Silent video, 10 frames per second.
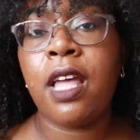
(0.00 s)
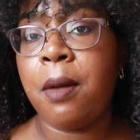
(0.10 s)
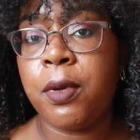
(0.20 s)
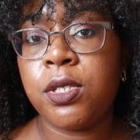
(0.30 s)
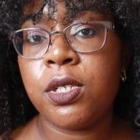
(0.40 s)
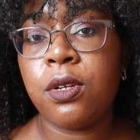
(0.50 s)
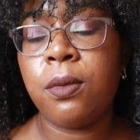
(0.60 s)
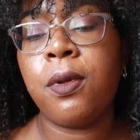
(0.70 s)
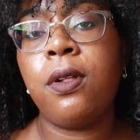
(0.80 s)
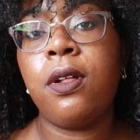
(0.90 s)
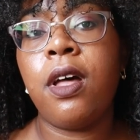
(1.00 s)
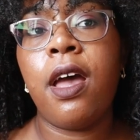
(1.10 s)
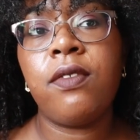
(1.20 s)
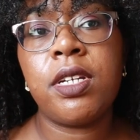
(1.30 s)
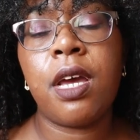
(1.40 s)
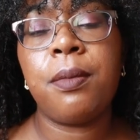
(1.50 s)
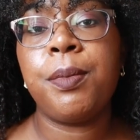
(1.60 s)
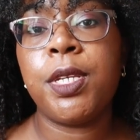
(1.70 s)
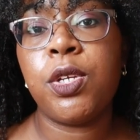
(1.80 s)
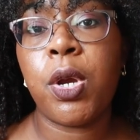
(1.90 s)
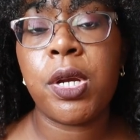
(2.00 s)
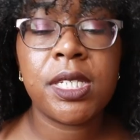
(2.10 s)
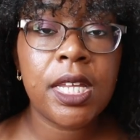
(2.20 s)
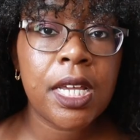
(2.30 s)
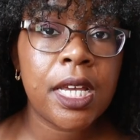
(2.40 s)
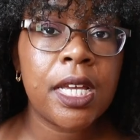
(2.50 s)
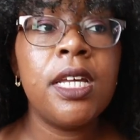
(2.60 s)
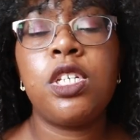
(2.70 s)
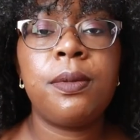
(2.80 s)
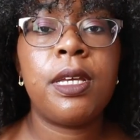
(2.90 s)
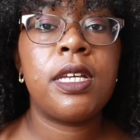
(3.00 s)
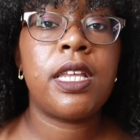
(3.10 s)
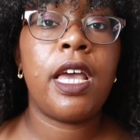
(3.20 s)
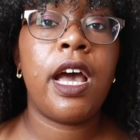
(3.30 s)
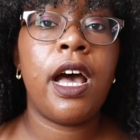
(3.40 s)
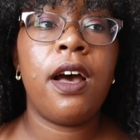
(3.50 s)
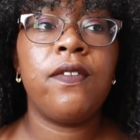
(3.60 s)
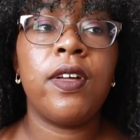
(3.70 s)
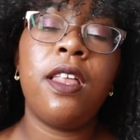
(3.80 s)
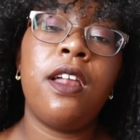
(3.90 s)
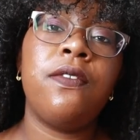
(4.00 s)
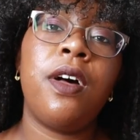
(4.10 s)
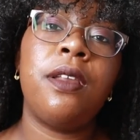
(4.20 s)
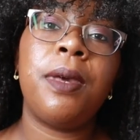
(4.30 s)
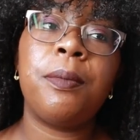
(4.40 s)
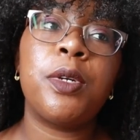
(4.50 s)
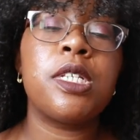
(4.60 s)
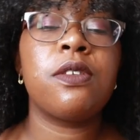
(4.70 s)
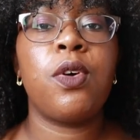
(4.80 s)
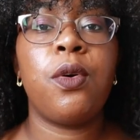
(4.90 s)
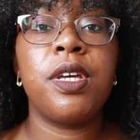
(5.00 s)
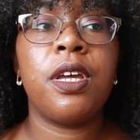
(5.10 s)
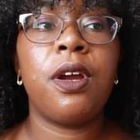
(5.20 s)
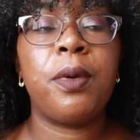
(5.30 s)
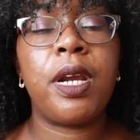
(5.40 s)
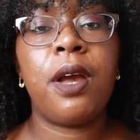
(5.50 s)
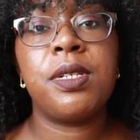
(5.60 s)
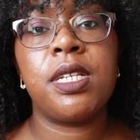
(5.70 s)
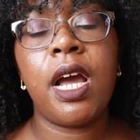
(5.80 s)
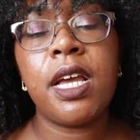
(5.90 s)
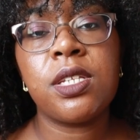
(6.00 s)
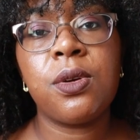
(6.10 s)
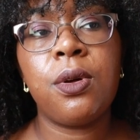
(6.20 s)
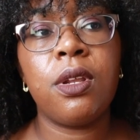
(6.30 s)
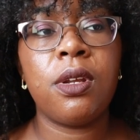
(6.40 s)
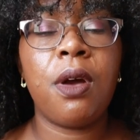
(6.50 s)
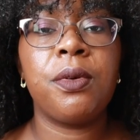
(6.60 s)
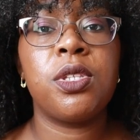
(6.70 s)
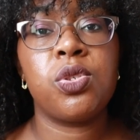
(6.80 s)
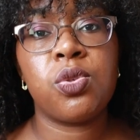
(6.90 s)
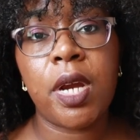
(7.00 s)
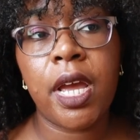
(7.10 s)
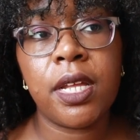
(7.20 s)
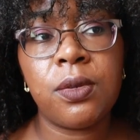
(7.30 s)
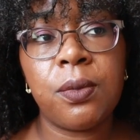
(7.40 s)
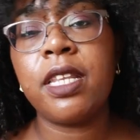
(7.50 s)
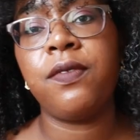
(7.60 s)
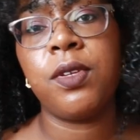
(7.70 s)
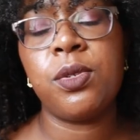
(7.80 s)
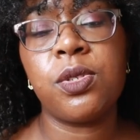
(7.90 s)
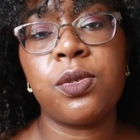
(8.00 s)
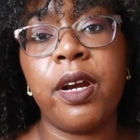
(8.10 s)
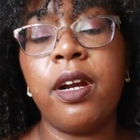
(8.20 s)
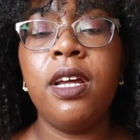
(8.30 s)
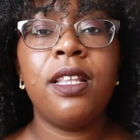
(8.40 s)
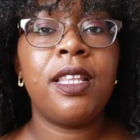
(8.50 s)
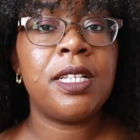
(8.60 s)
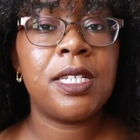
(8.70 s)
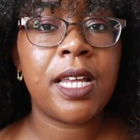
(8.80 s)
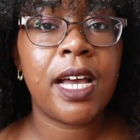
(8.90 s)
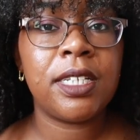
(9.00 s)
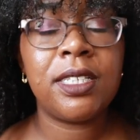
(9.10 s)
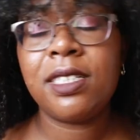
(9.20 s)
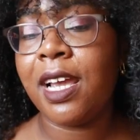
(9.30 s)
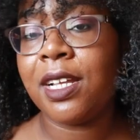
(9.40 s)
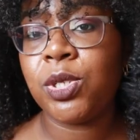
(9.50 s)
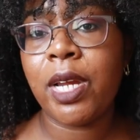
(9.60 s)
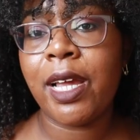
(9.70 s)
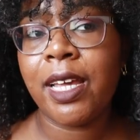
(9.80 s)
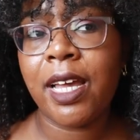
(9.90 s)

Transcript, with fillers: that Barnes & Noble every time I'm in New York City, just because I have a lot of fond memories of going there when I was in high school, along with the Strand. I love Union Square. That's a side tangent, I